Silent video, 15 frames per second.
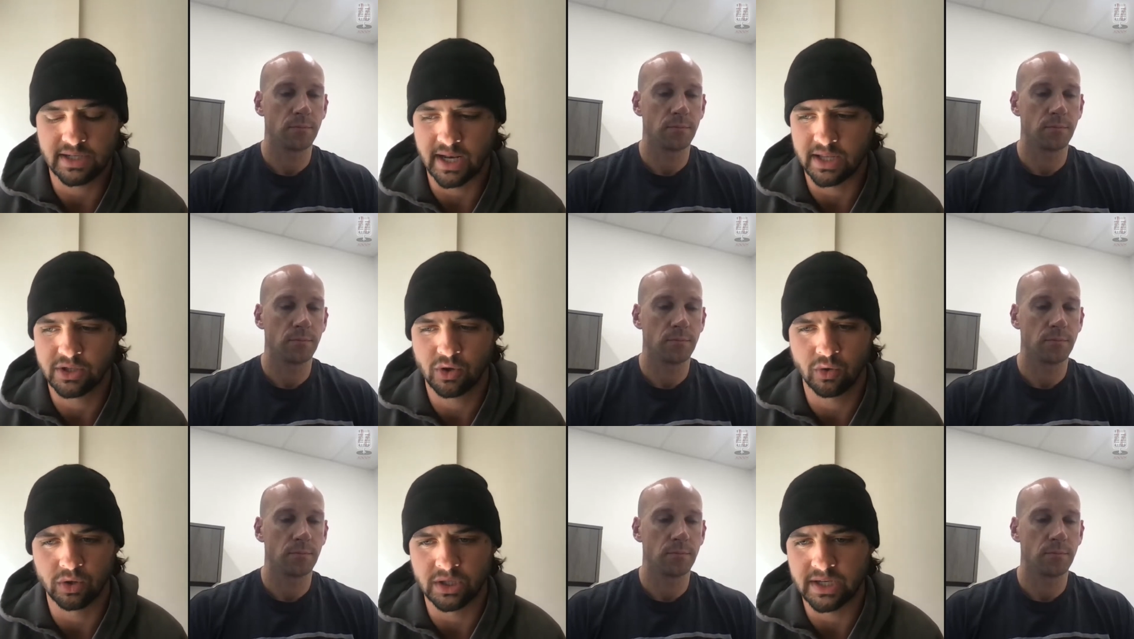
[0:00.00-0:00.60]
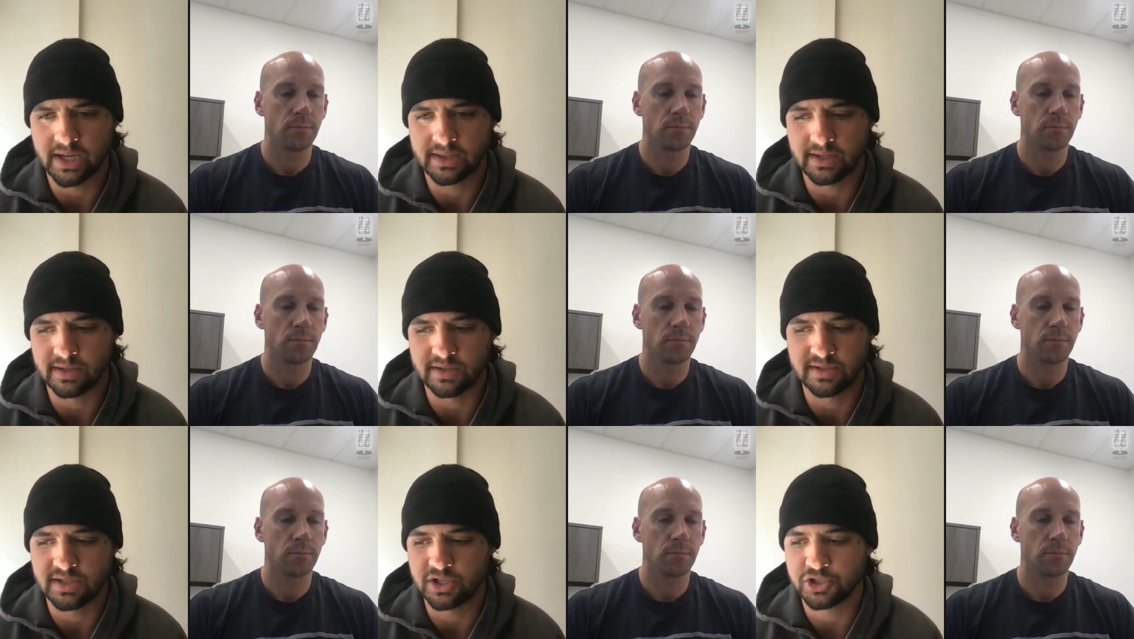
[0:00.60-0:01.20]
Speaker 1: And I totally get the
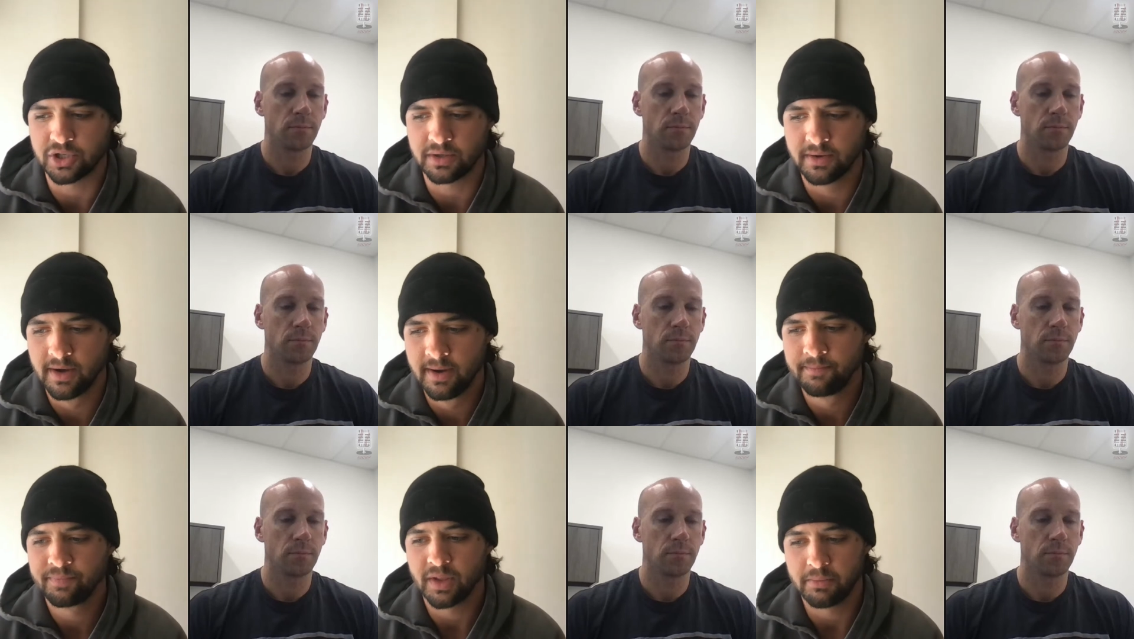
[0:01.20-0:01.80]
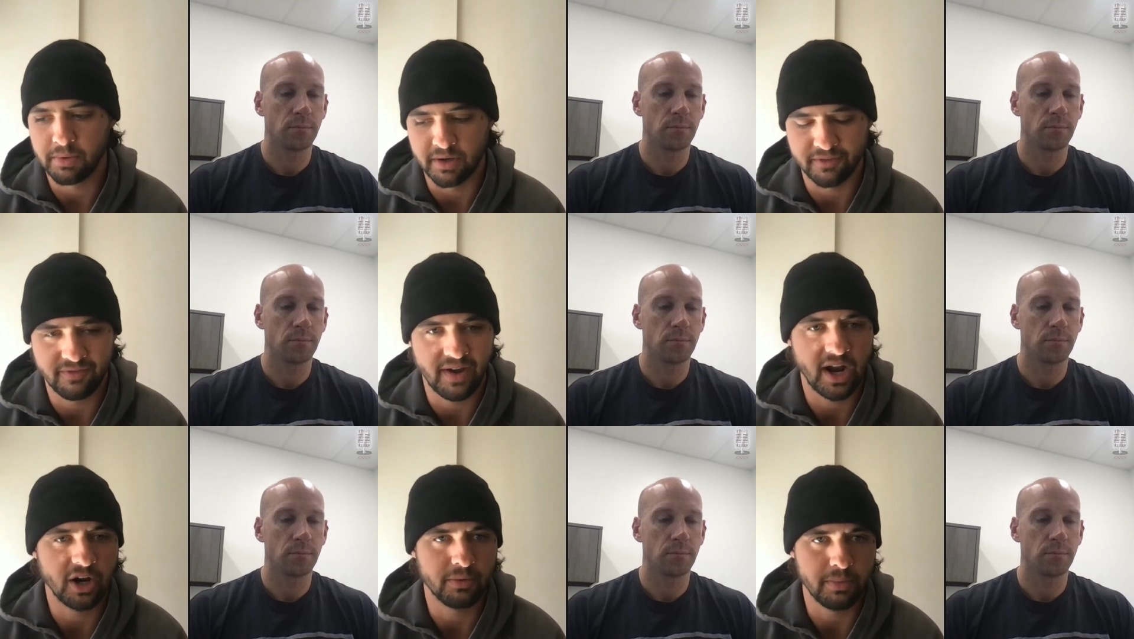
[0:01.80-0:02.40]
decision, but it
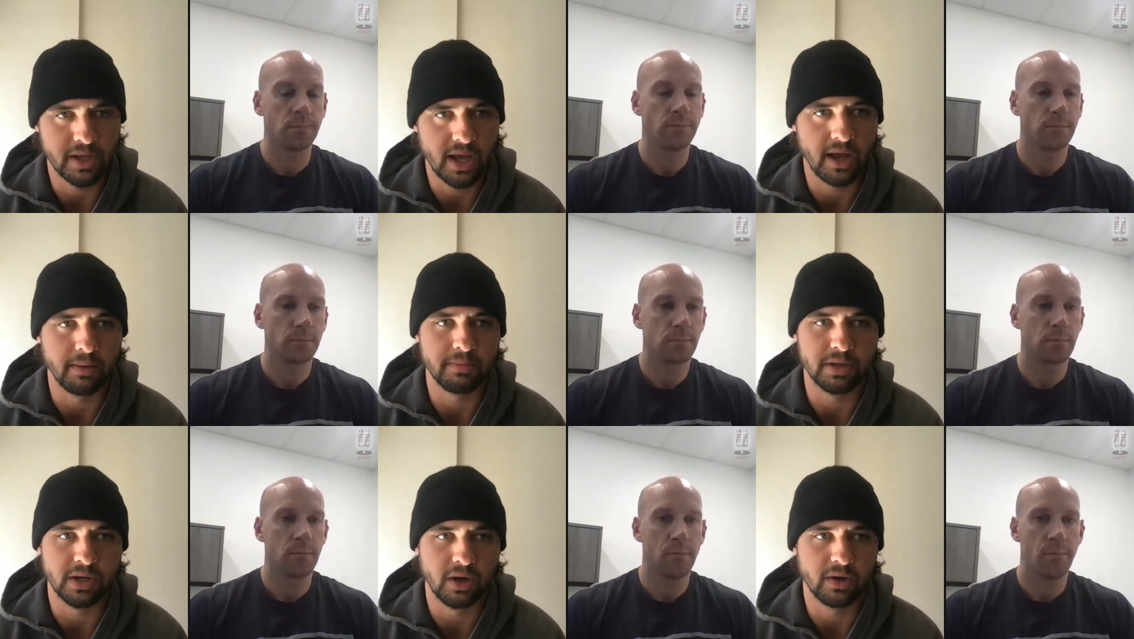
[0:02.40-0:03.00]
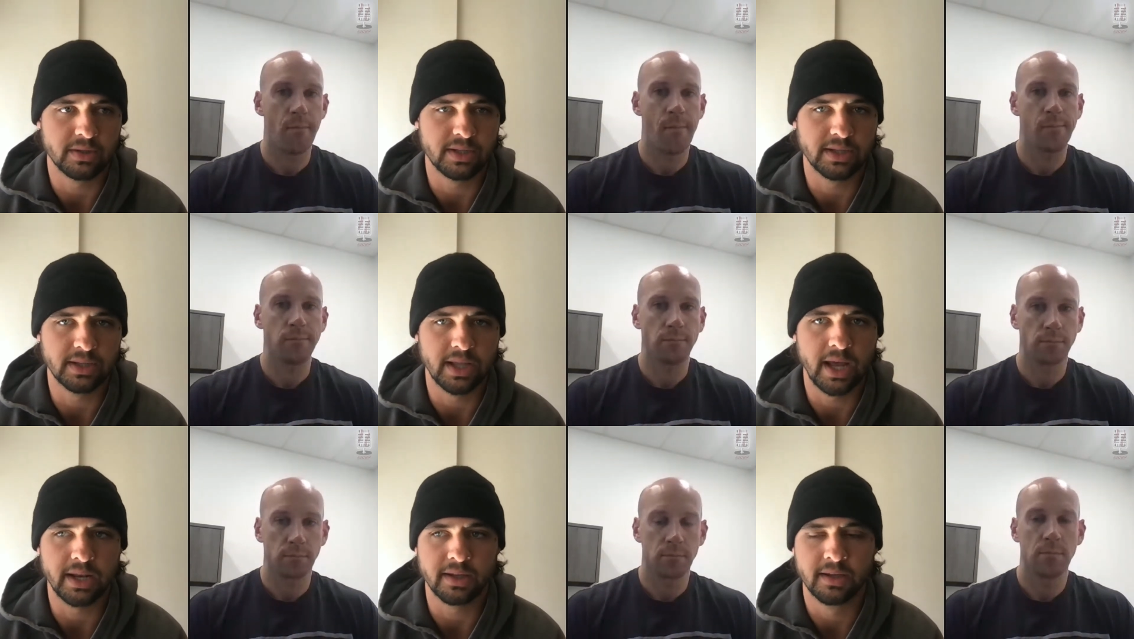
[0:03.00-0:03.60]
fired me up. You know, it did
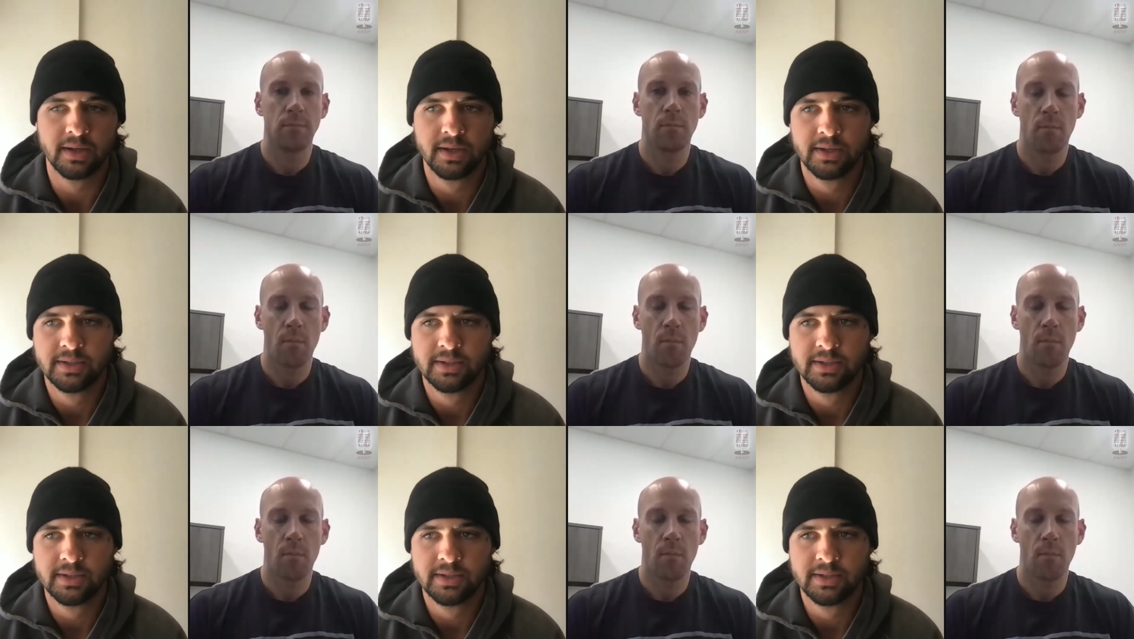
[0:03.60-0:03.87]
light a,